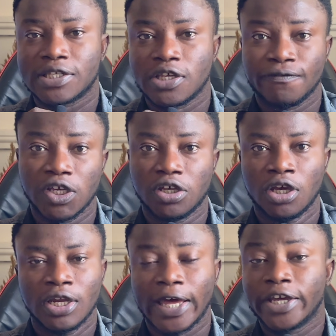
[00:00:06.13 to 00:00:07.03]
TV?
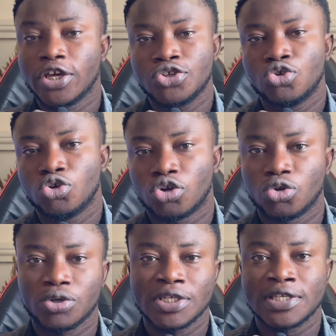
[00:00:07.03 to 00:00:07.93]
Now in case you do not
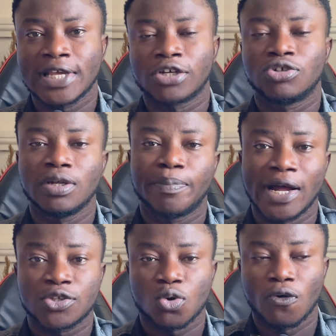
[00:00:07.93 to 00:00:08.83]
know, this is actually
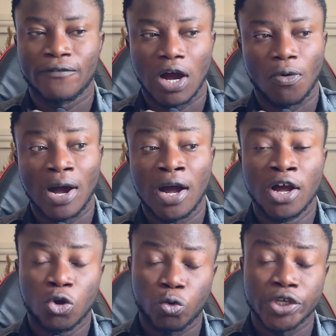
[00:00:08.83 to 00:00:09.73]
part of our
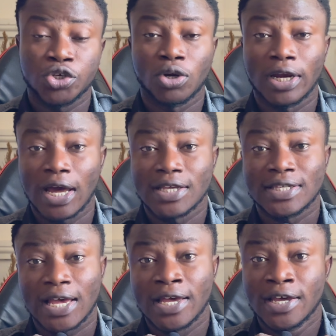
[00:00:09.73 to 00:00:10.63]
question and
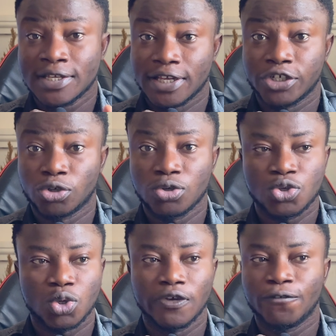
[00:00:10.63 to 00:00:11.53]
answer session.
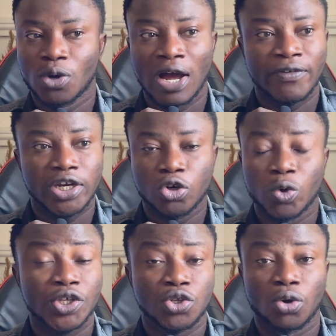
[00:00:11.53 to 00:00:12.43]
So if you have any
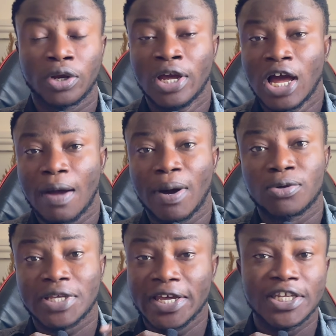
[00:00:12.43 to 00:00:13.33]
question
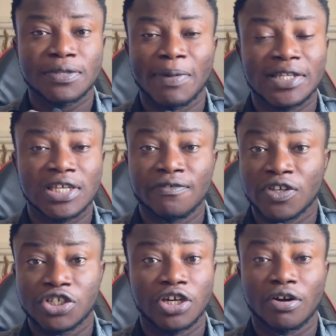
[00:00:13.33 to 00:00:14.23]
about any smart
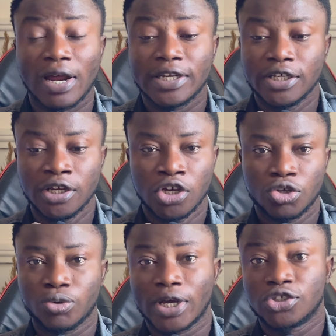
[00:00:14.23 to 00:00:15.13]
TV generally,
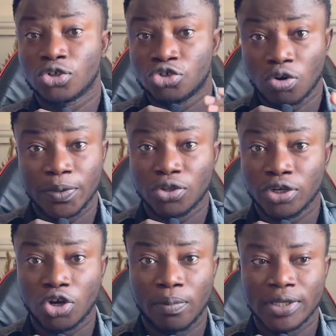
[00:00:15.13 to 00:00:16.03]
you can just drop it on
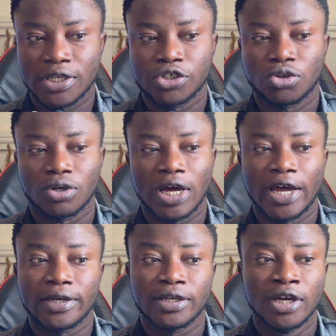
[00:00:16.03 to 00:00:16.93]
the comment section
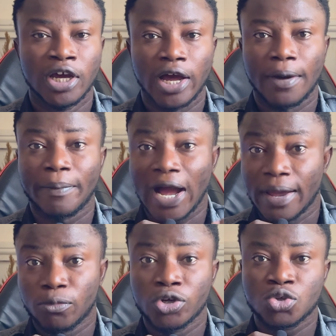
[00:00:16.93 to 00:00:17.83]
and I
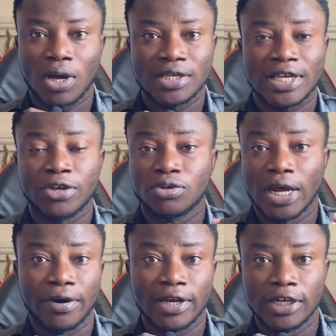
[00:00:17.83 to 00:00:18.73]
am going to answer you
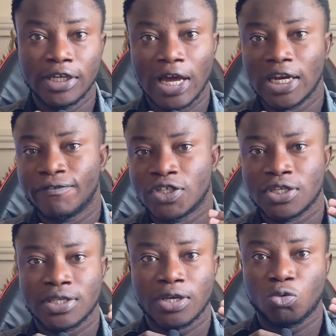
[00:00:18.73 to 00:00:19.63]
directly. And if it
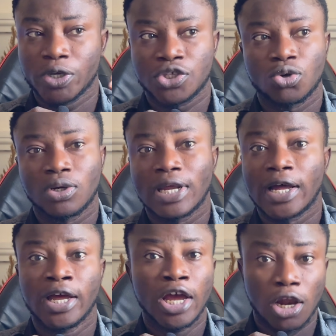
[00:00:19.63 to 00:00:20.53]
is a question
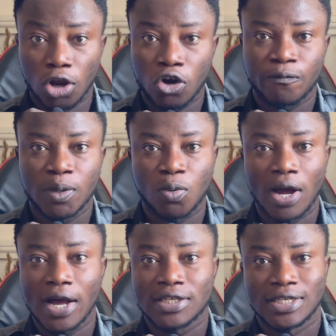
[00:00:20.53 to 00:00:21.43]
that a lot of people
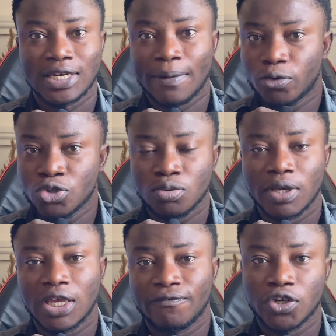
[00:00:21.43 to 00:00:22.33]
are asking, I'm going to
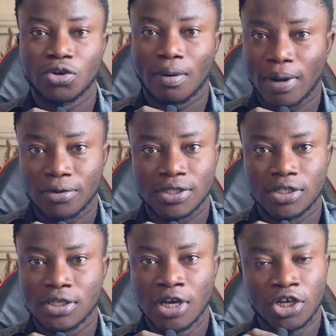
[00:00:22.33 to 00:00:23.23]
make a video about
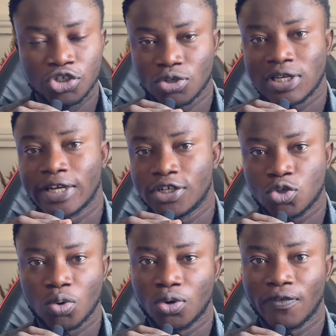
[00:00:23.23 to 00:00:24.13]
it just like this
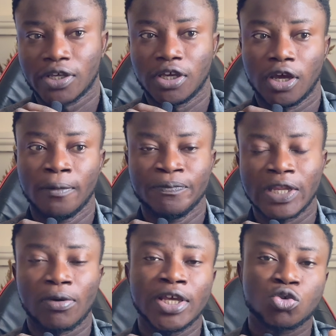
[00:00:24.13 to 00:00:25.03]
one over here.
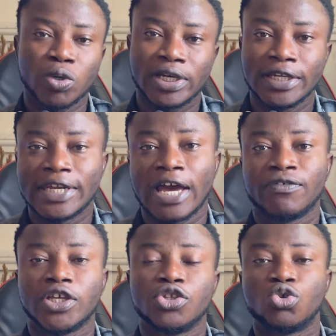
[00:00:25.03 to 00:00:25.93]
Now let's quickly dive
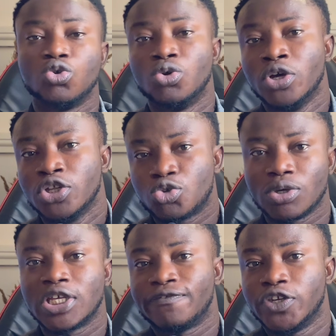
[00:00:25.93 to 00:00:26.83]
into
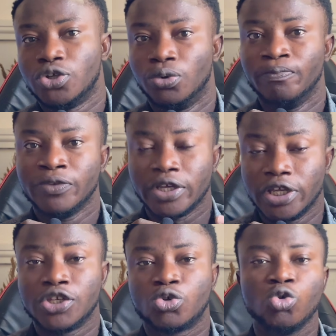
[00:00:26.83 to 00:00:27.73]
today's video.
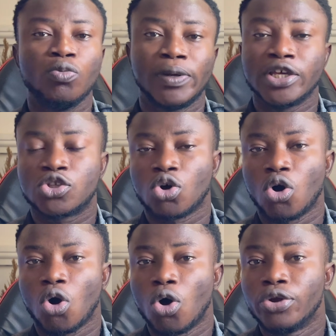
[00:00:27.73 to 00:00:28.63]
Is Google Play
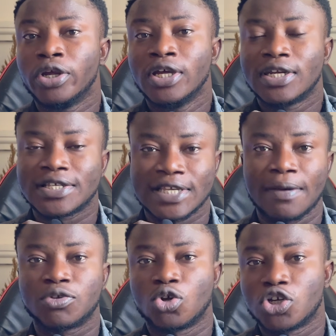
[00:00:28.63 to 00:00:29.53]
Store on the
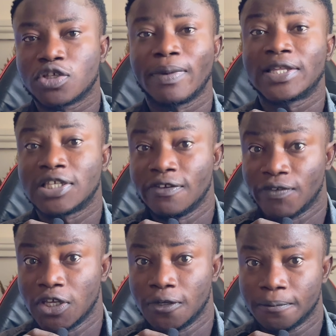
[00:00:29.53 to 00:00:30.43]
Samsung Smart
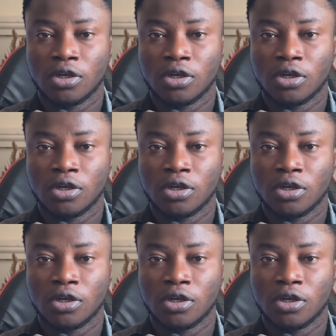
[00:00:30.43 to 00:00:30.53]
TV?